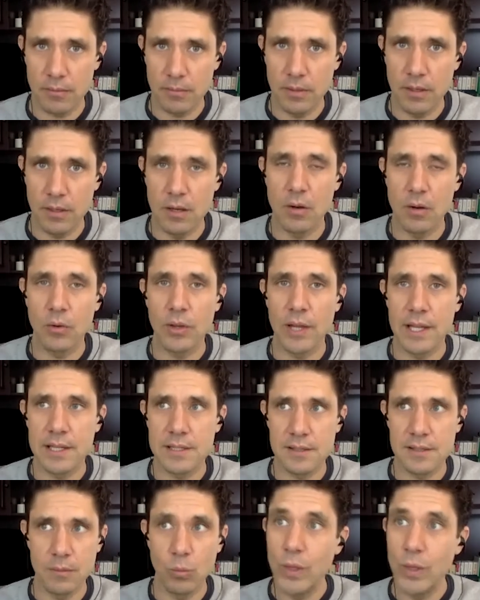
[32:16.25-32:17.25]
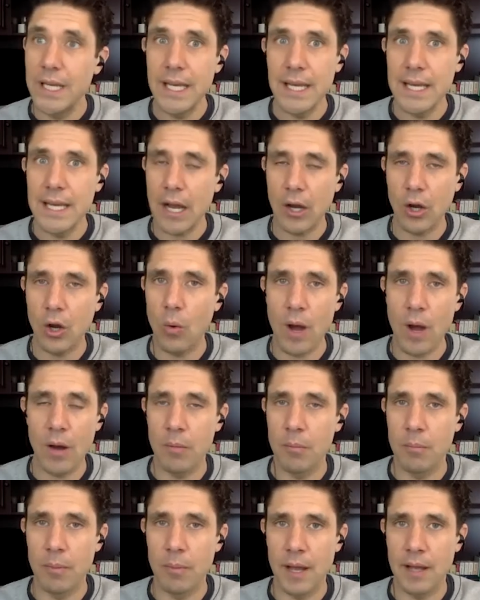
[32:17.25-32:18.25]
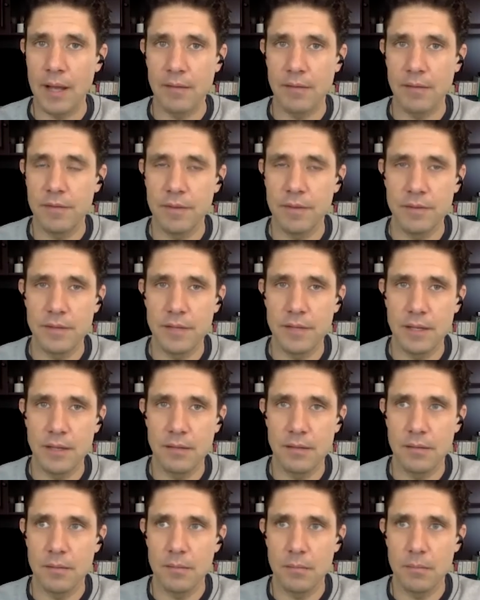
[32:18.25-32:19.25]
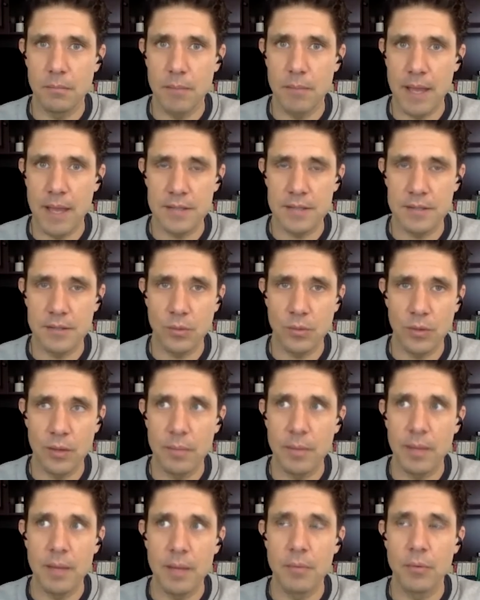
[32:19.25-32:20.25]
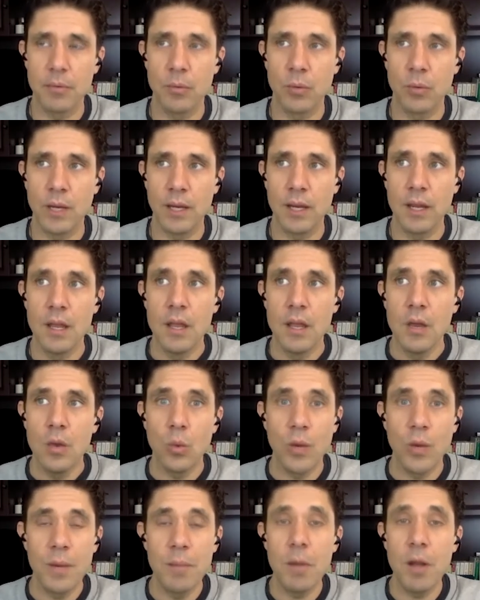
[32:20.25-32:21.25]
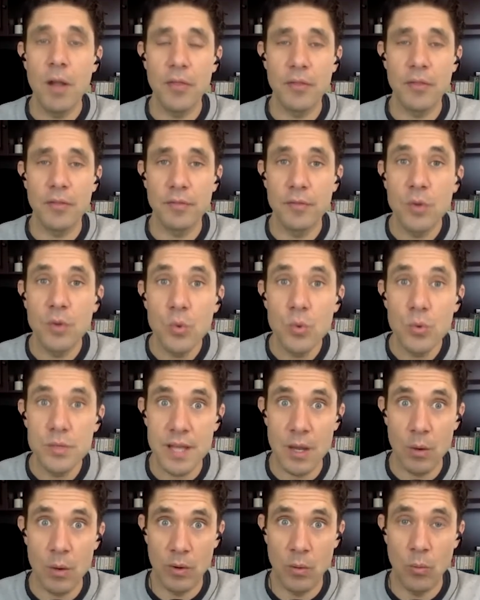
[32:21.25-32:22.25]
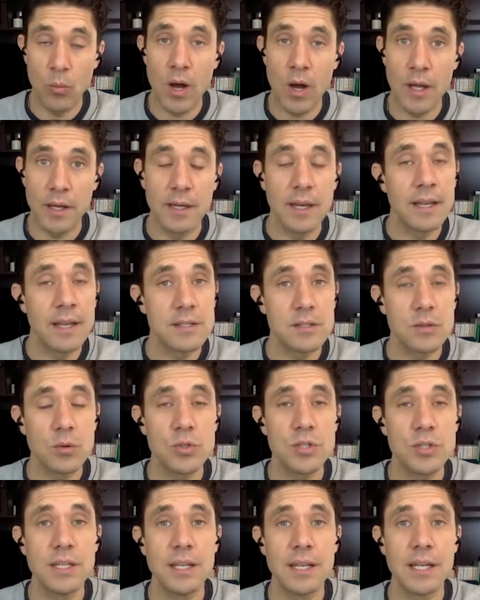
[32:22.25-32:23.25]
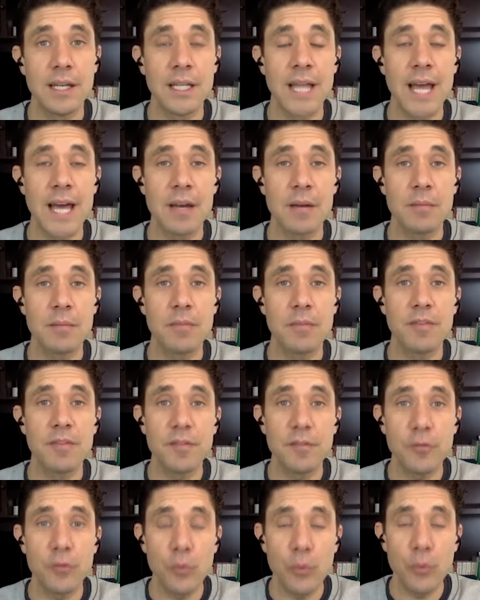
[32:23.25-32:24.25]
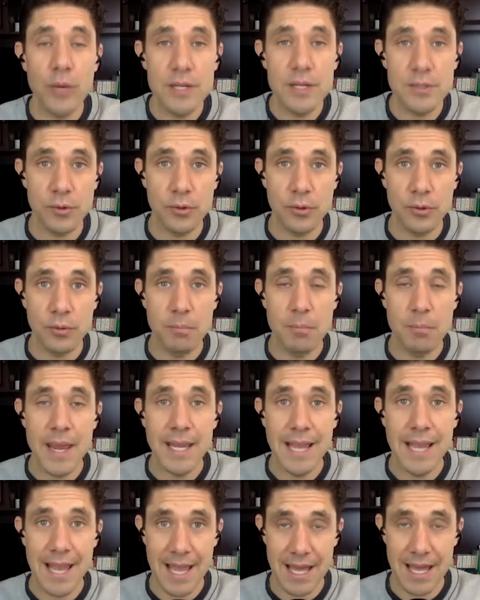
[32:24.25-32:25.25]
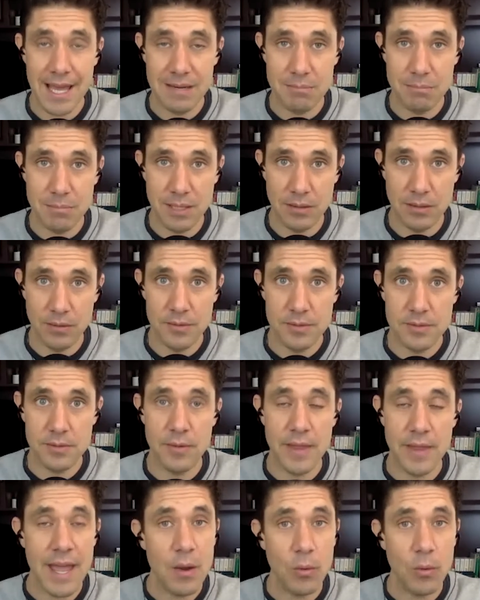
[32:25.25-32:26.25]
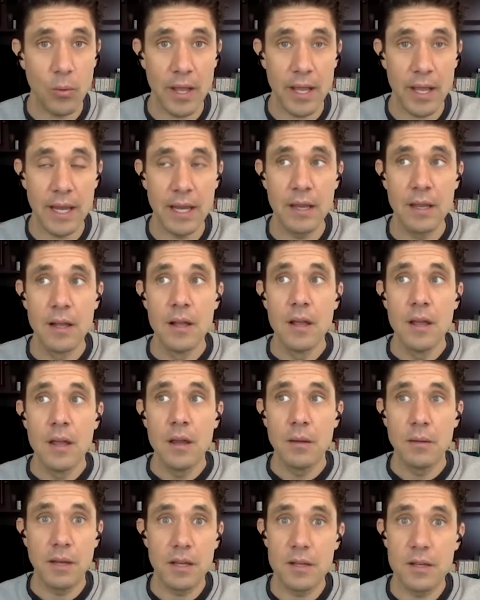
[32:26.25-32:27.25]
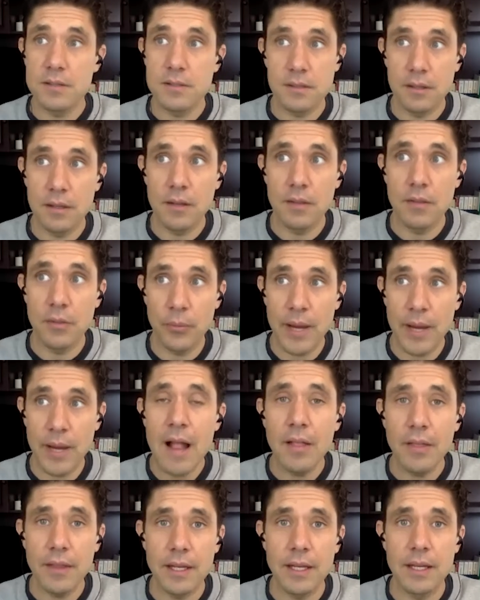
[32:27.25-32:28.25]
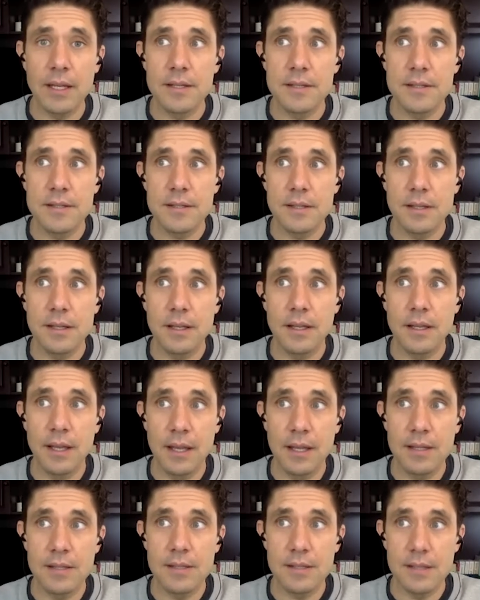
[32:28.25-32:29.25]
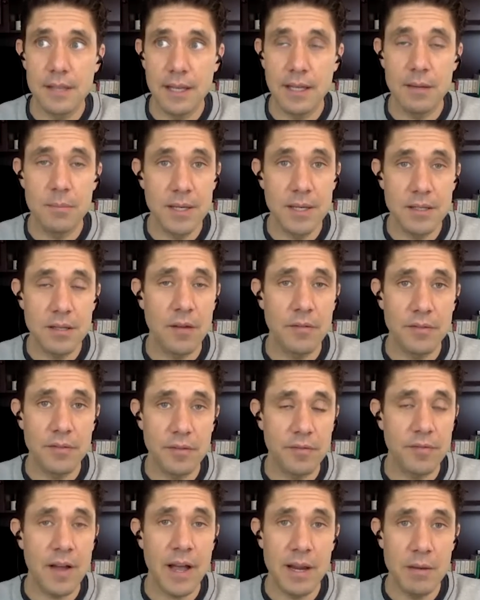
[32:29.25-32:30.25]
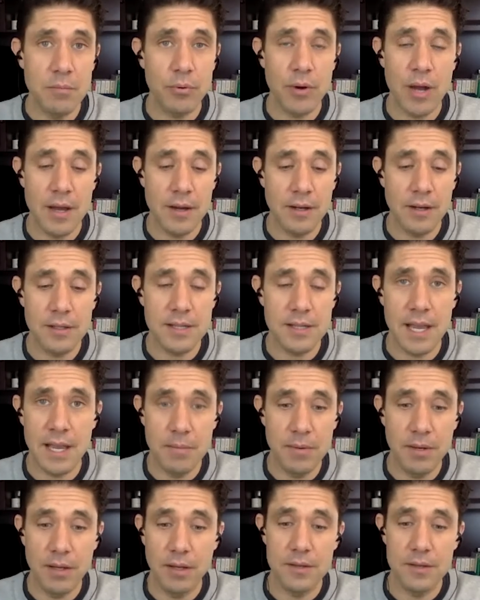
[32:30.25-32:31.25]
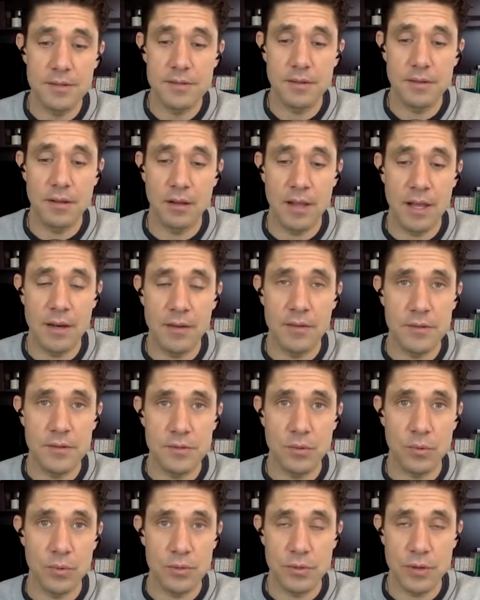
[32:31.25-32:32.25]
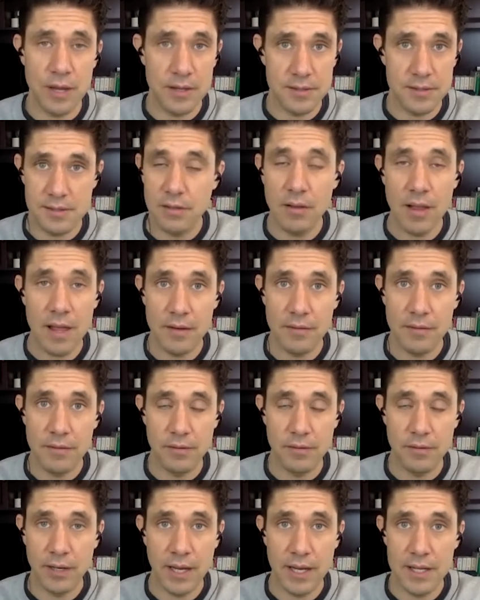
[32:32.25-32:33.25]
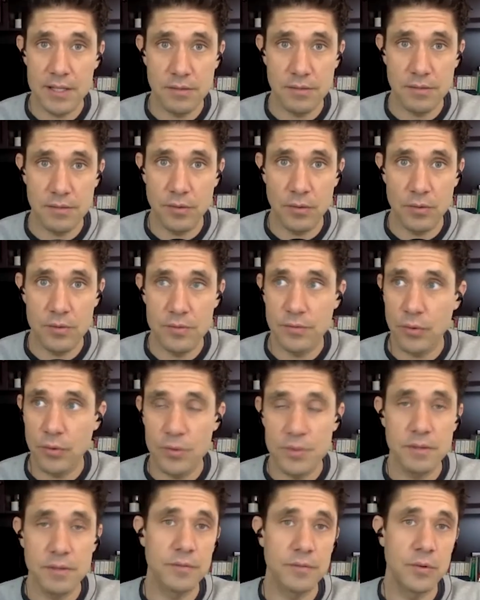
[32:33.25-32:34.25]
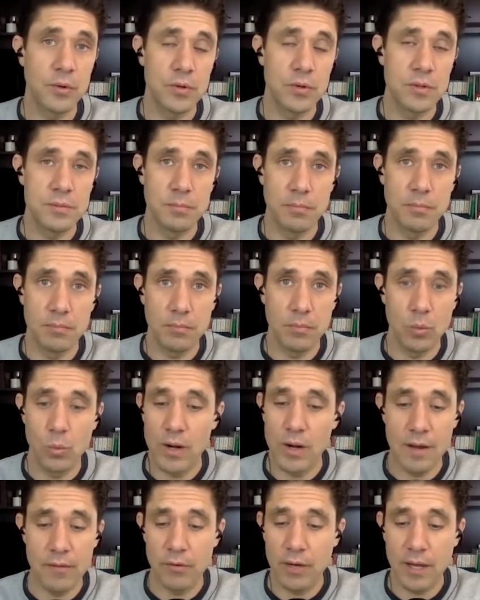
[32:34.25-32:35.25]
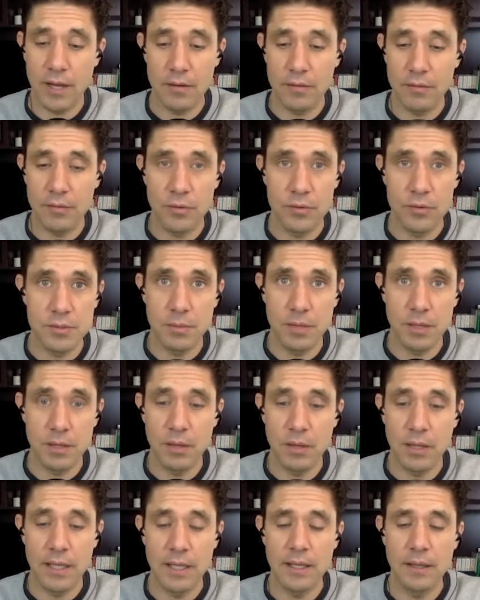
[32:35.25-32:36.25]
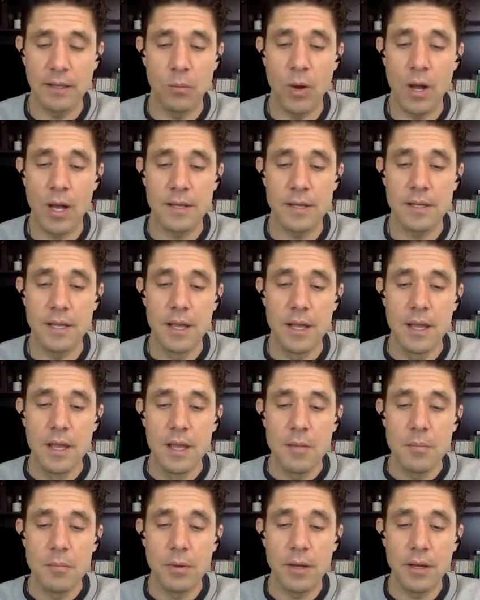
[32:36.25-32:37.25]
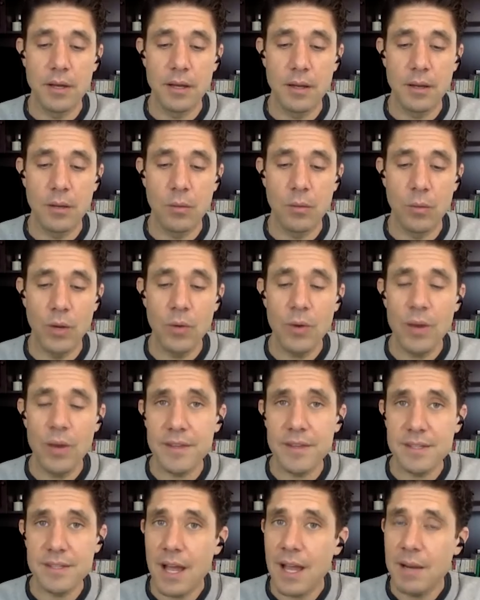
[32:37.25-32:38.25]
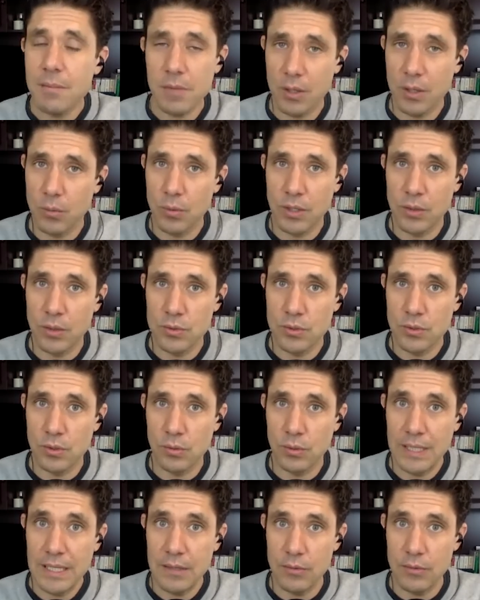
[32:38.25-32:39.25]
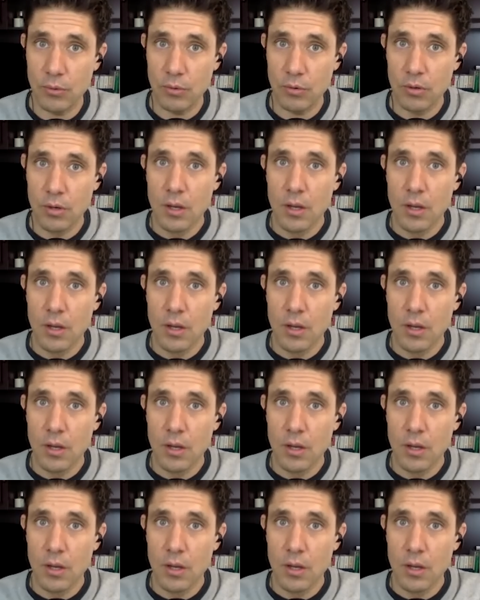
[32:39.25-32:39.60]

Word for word: You know, let's, we did not go out and buy fifteen bags of toilet paper. We, we bought the foods that we wanted. And so she did a lot of freezer make ahead meals. So that way, because the reality is it's, it could be tough to find products, A, because a lot of the stores are still out of different kinds of foods, frozen foods, whatever kind of foods you might want, but we don't have the time like we used to either.